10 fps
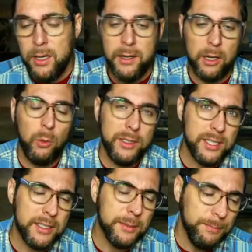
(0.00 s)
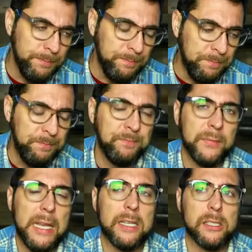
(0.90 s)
Now, in one sense, yes,